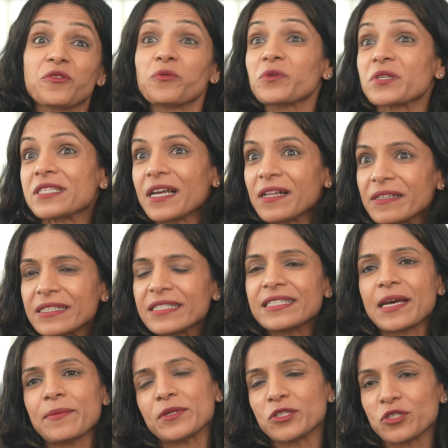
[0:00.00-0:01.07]
the results
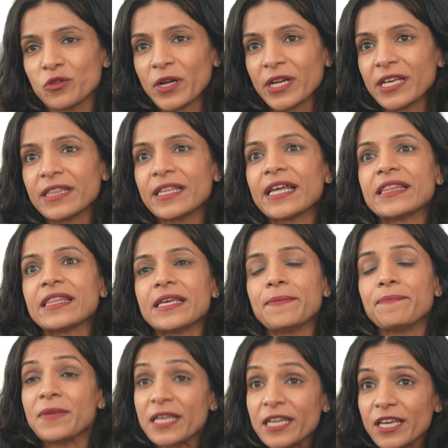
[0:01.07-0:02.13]
demonstrated that the
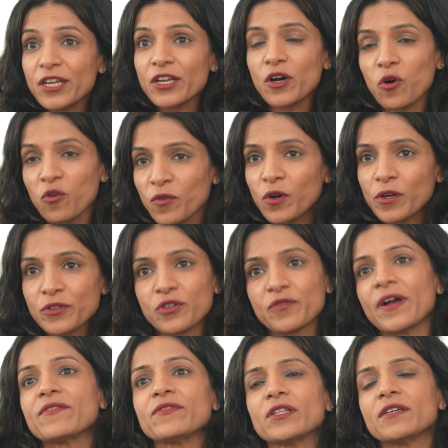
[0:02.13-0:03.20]
median overall
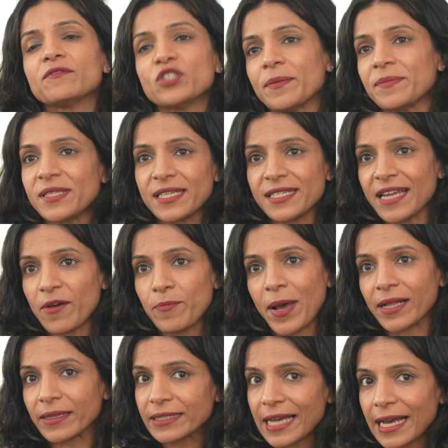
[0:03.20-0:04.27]
survival of
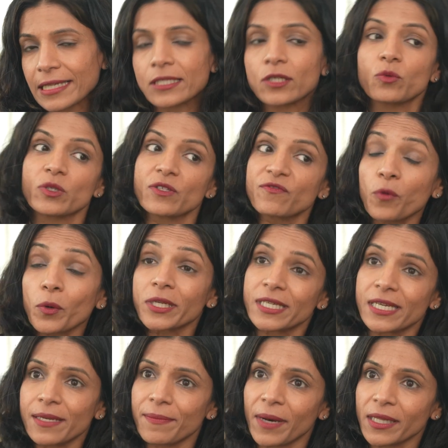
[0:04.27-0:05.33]
gemcitabine-nab-paclitaxel was
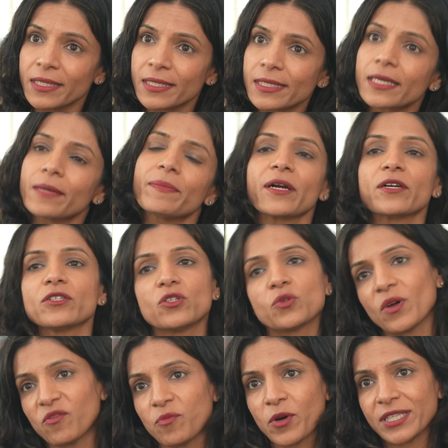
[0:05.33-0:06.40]
14 months compared to
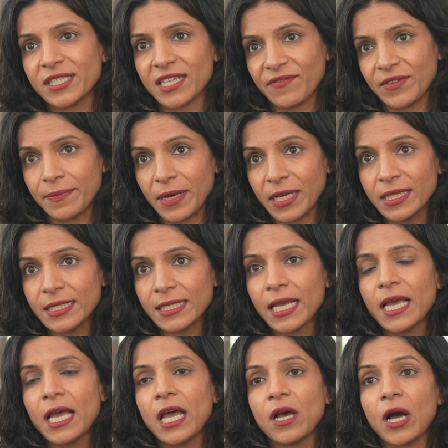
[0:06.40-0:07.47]
12.7 months.
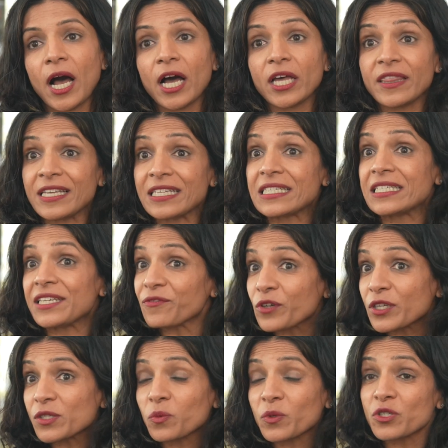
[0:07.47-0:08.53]
This
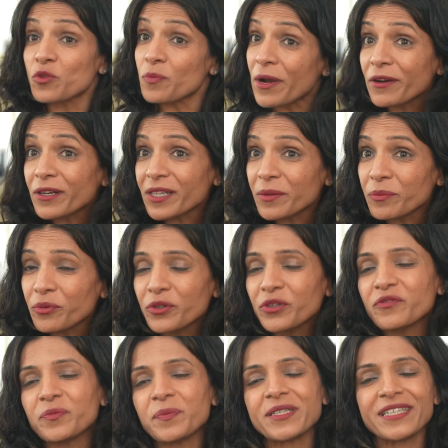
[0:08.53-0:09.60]
difference was numerically
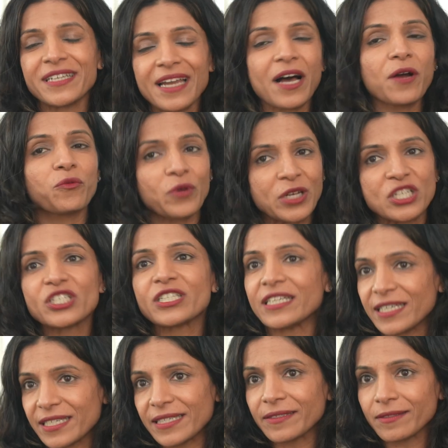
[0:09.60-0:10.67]
improved but did not reach
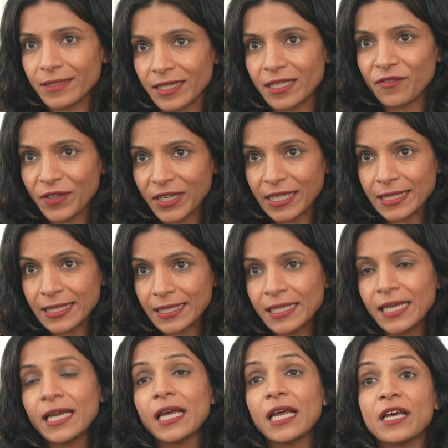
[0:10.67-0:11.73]
statistical significance.
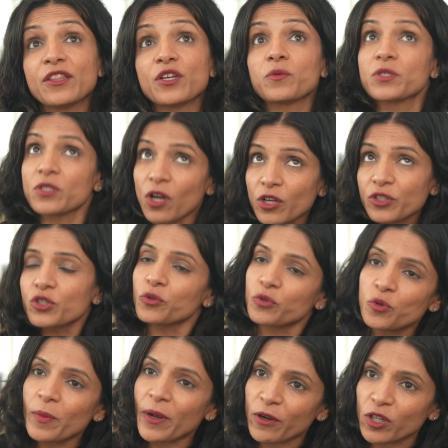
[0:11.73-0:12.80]
There was also
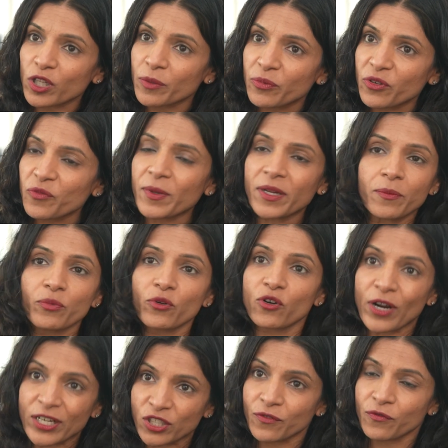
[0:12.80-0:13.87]
numerical improvement in
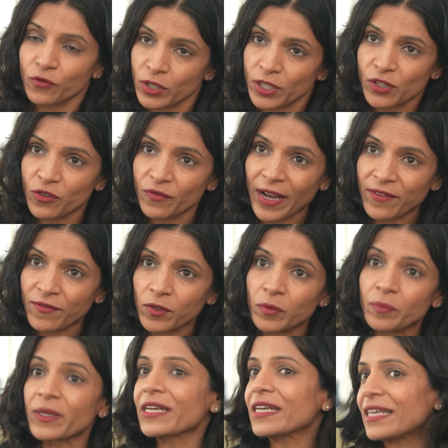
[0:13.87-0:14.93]
progression-free
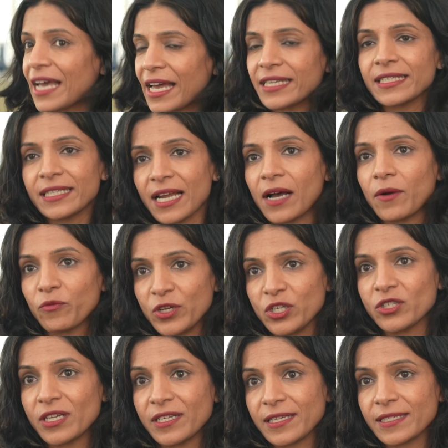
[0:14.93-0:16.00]
survival but again did not
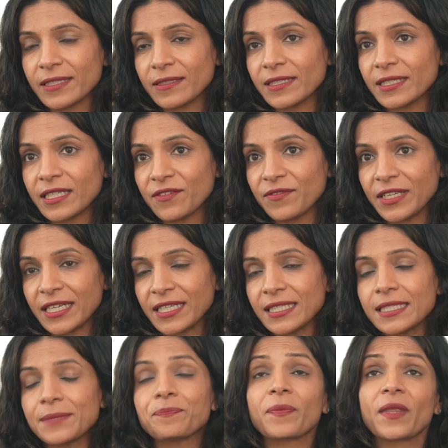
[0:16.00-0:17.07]
reach statistical
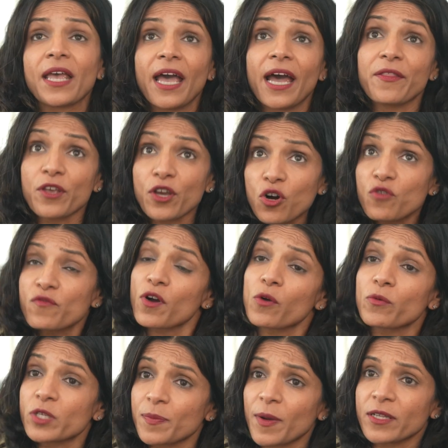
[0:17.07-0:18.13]
significance. And the
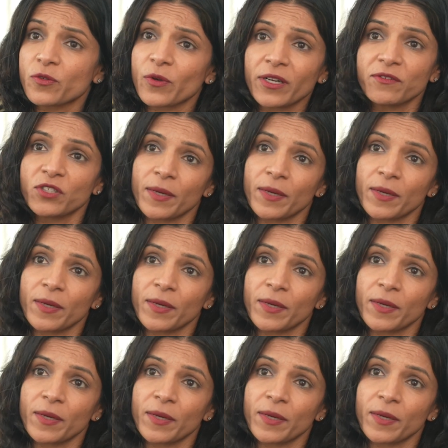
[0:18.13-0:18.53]
overall response rate of